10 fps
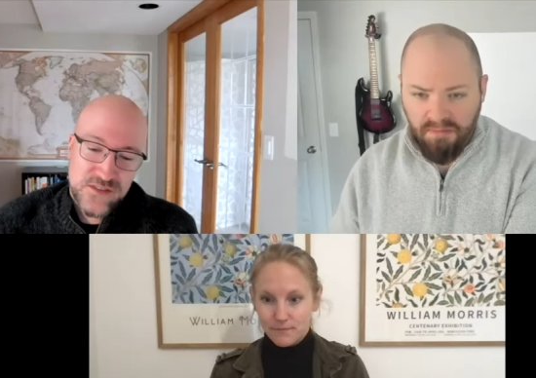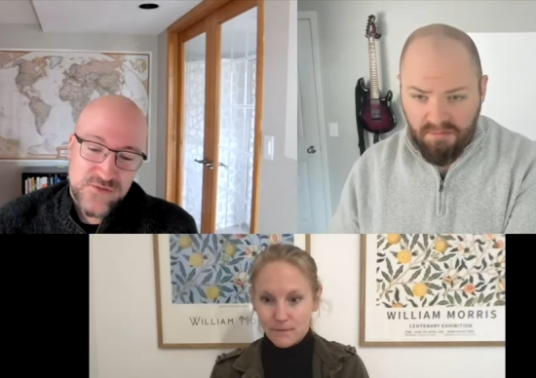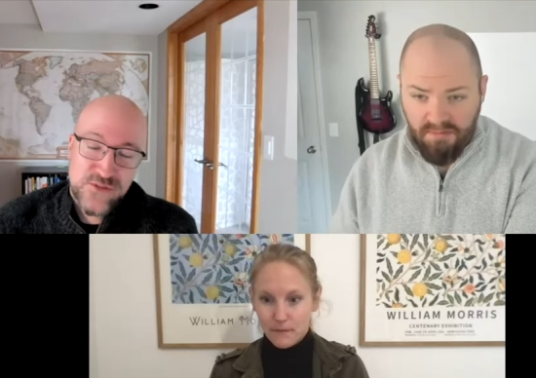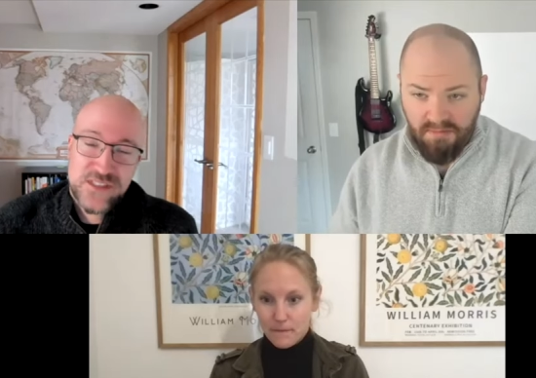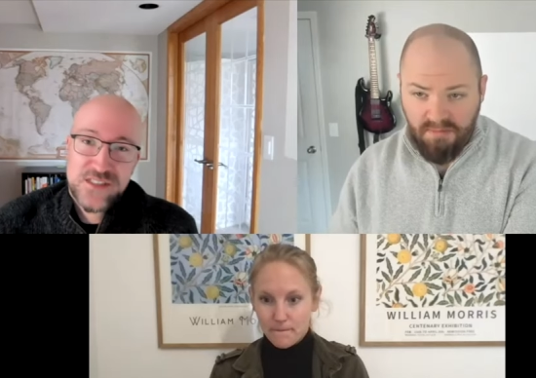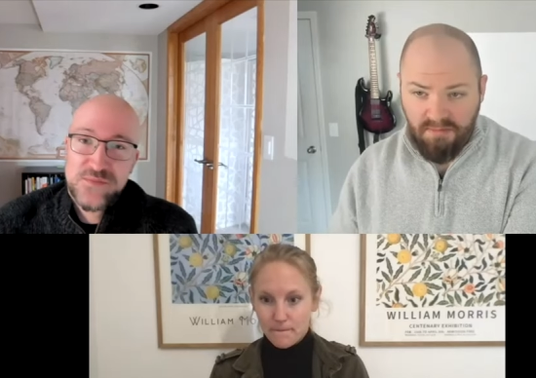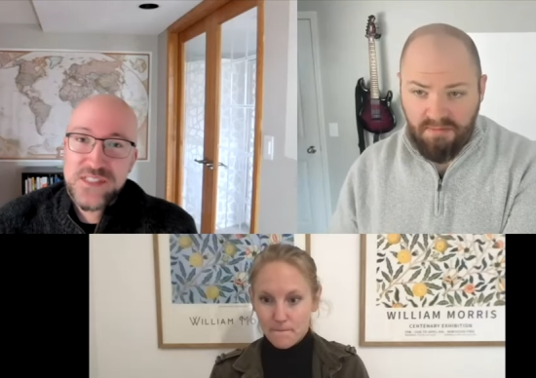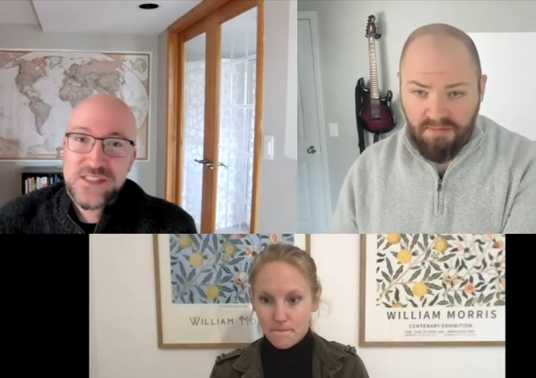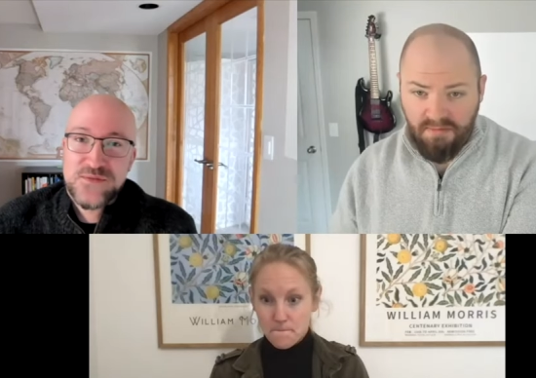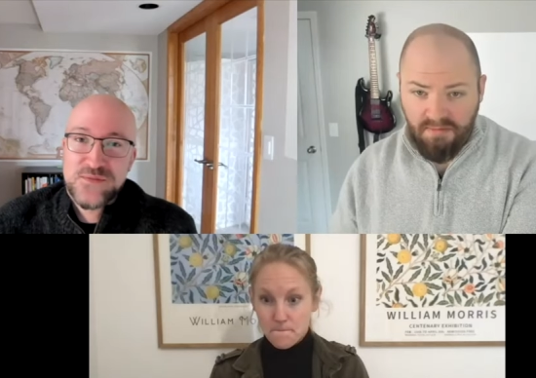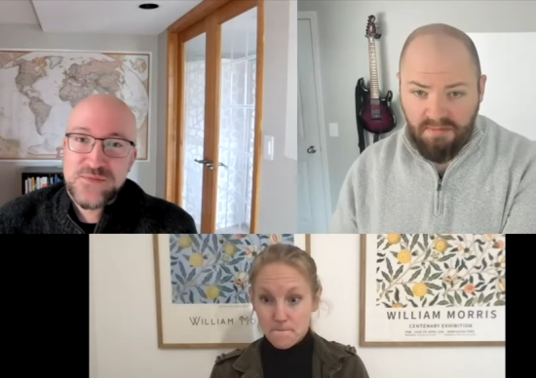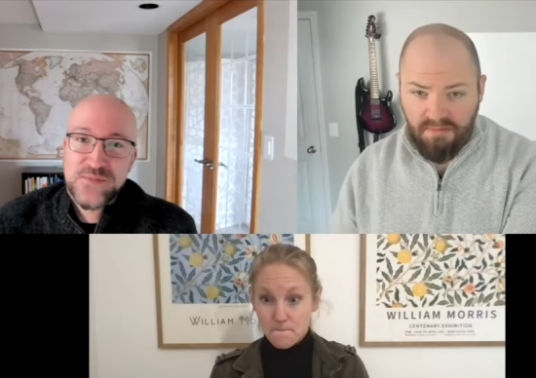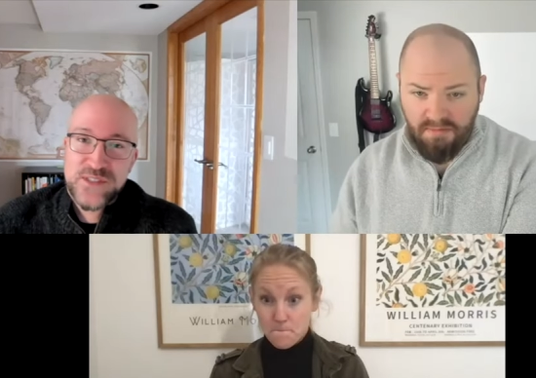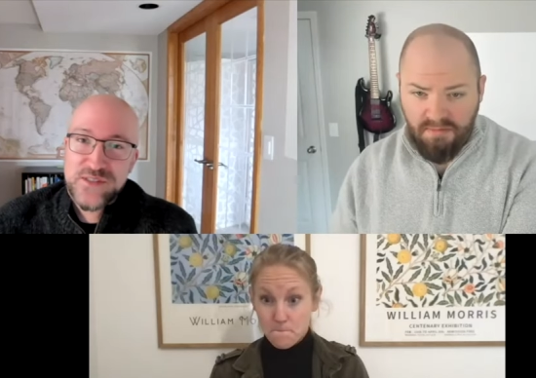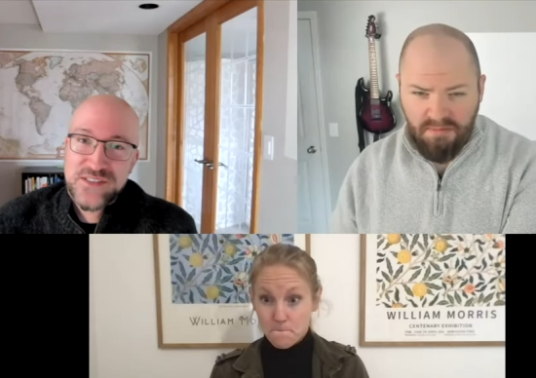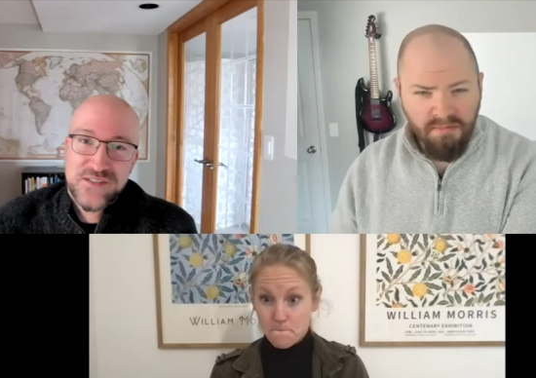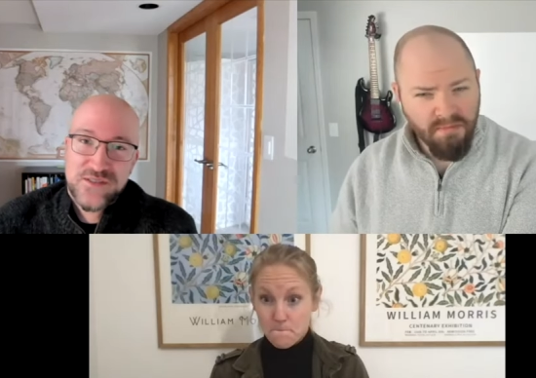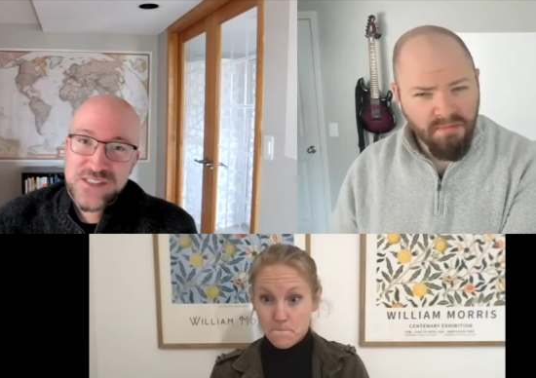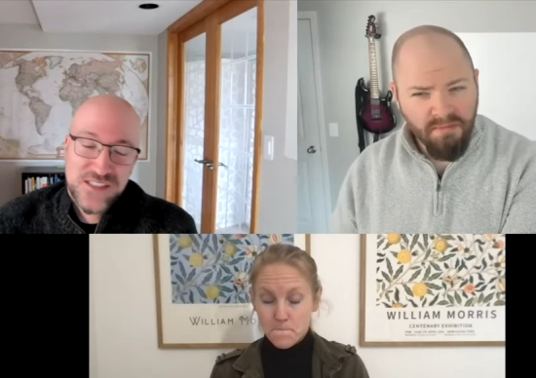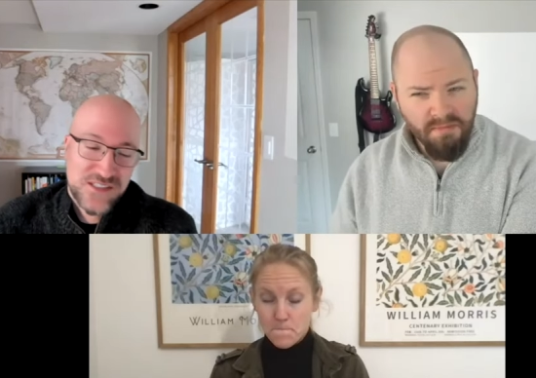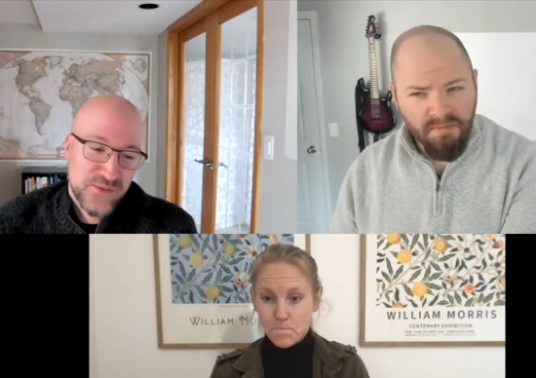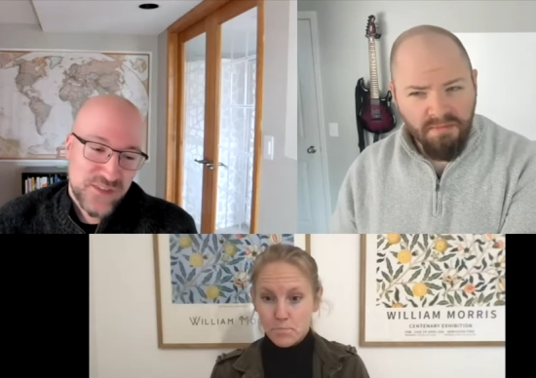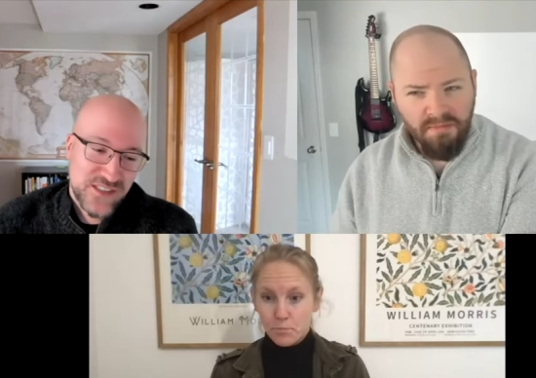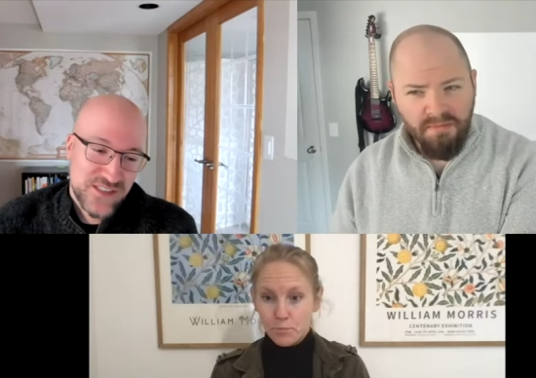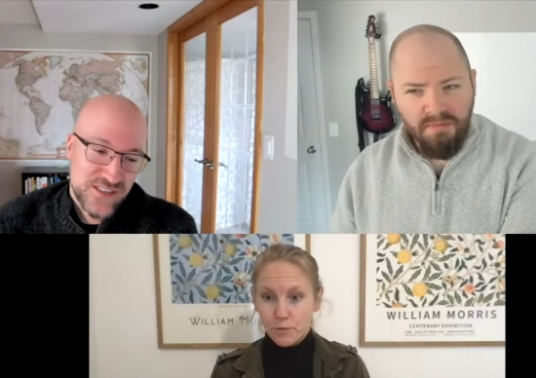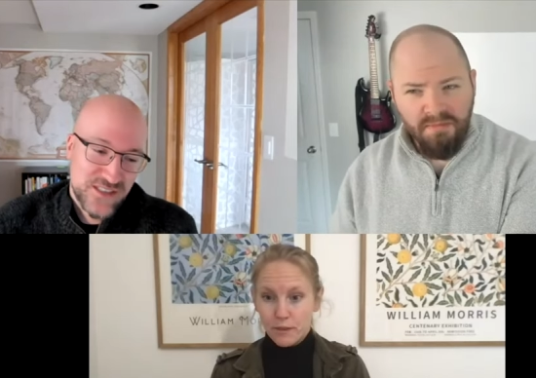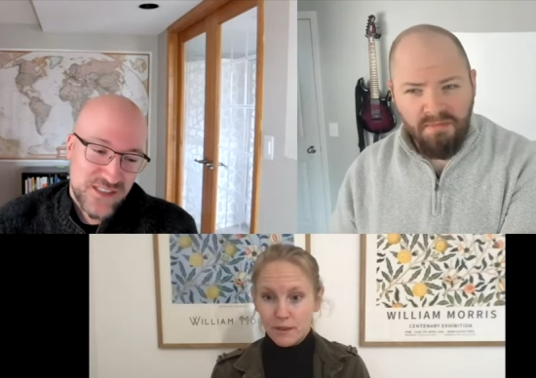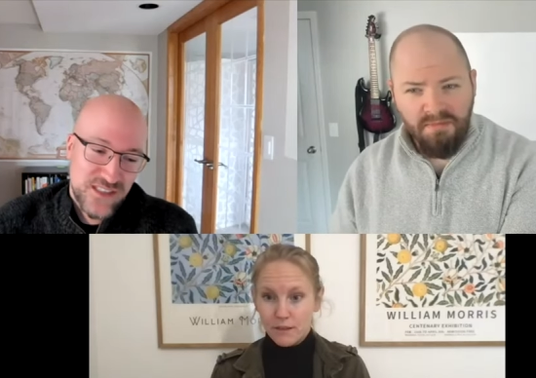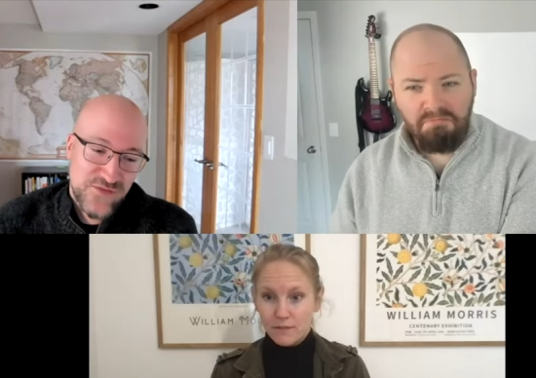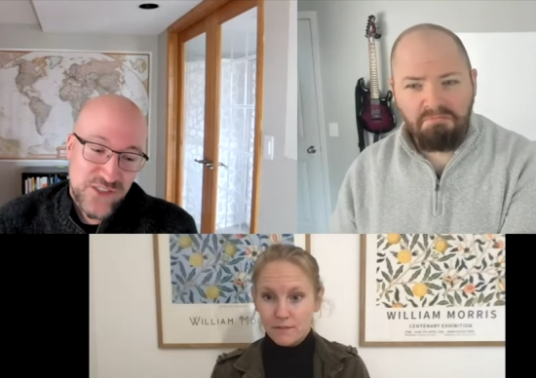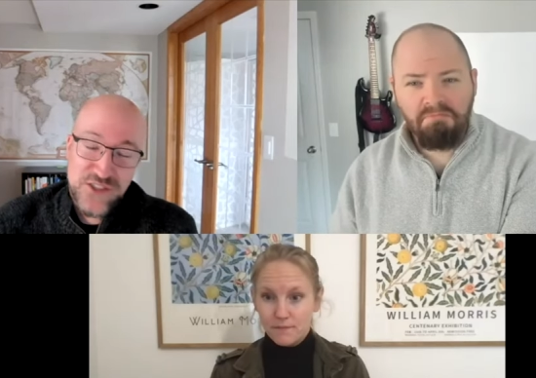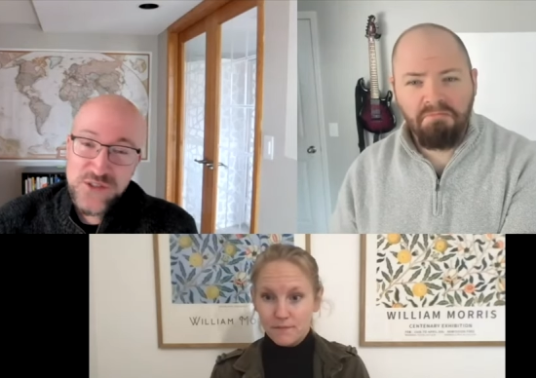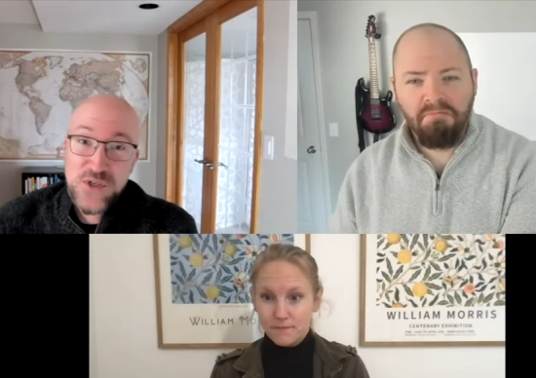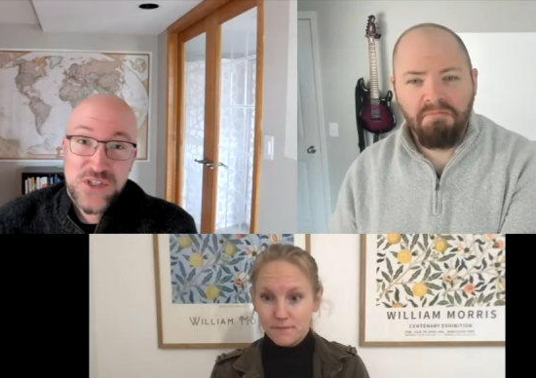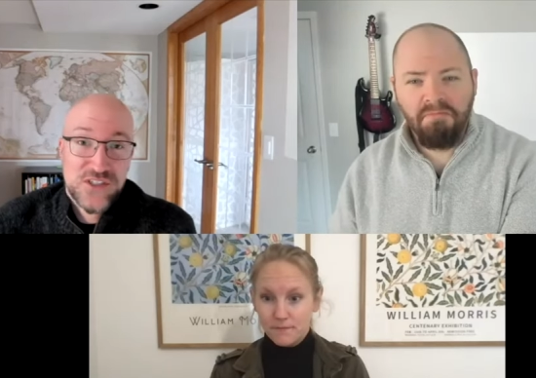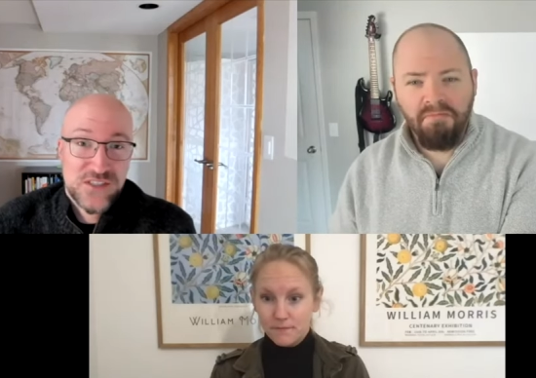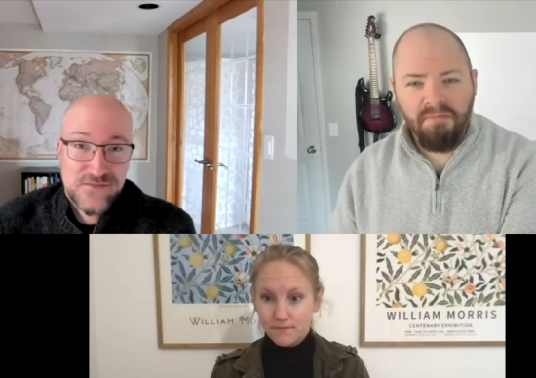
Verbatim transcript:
Speaker 1: the Franklin Mint, who produces all those collectible things, Fiji water,